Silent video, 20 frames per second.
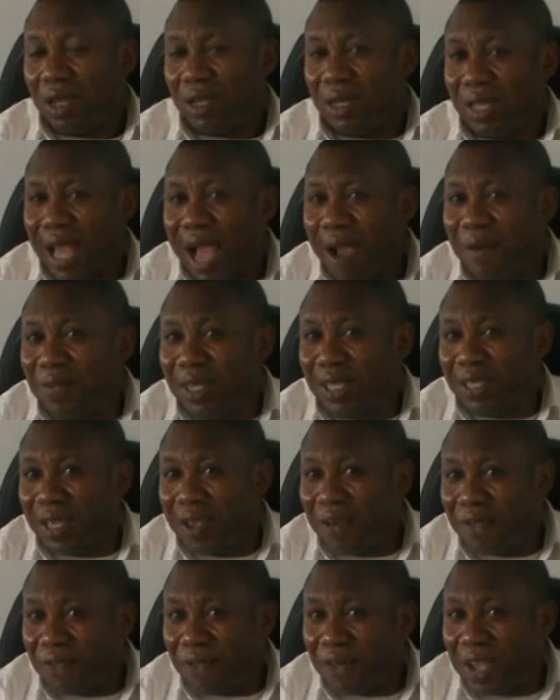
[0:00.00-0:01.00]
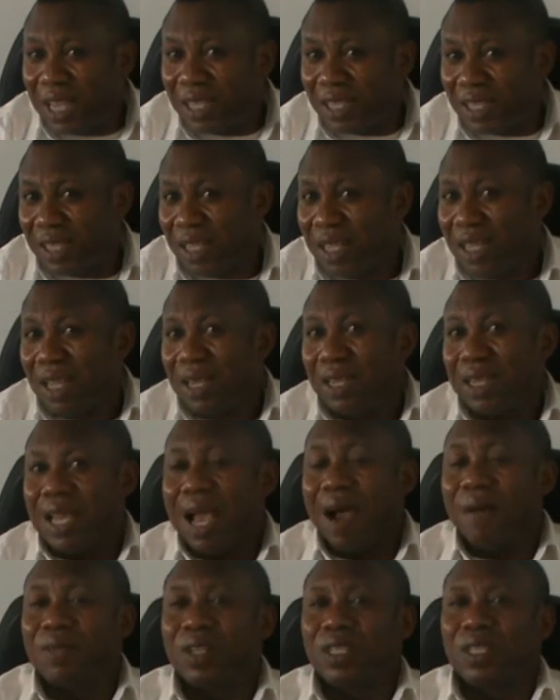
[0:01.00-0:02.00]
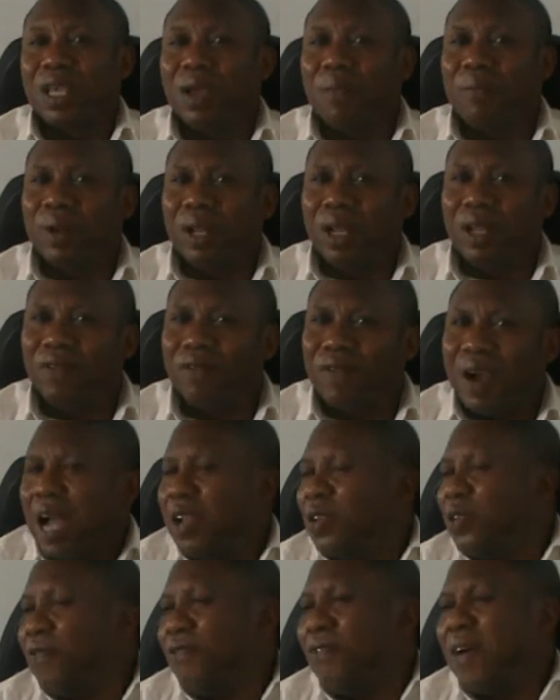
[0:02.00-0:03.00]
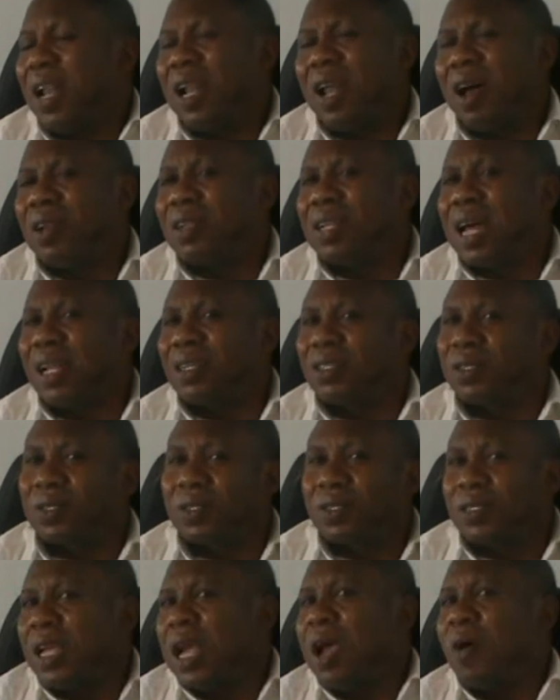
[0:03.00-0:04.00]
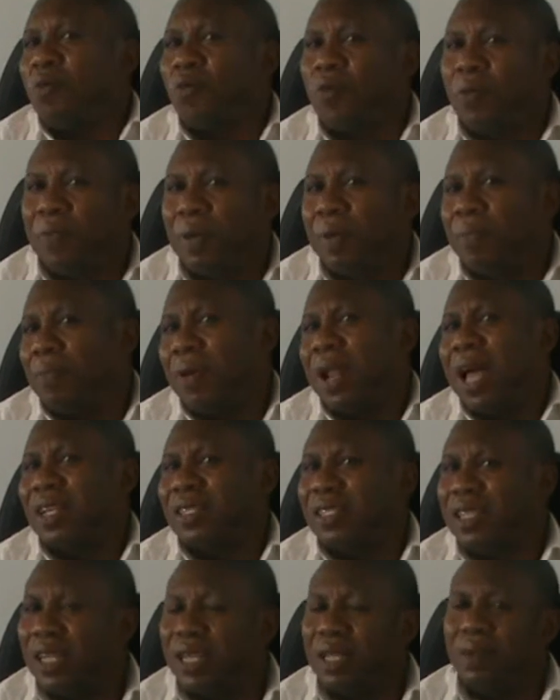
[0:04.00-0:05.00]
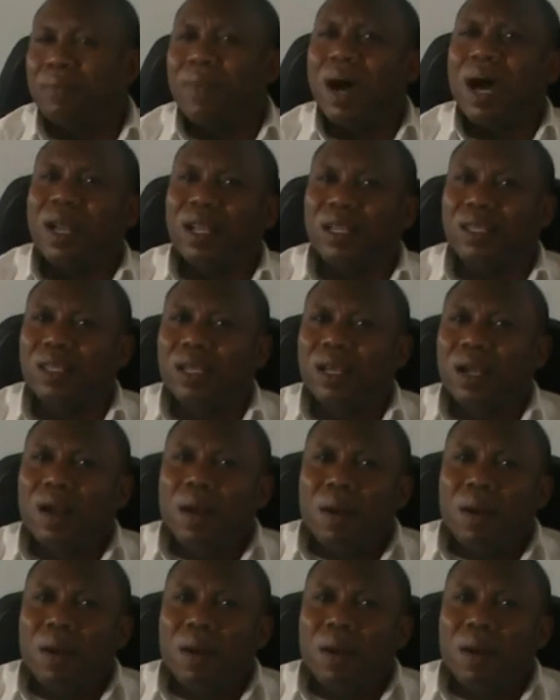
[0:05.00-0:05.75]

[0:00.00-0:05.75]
They have the same faith. They have the same belief. And you find out that they will be blessed in the marriage.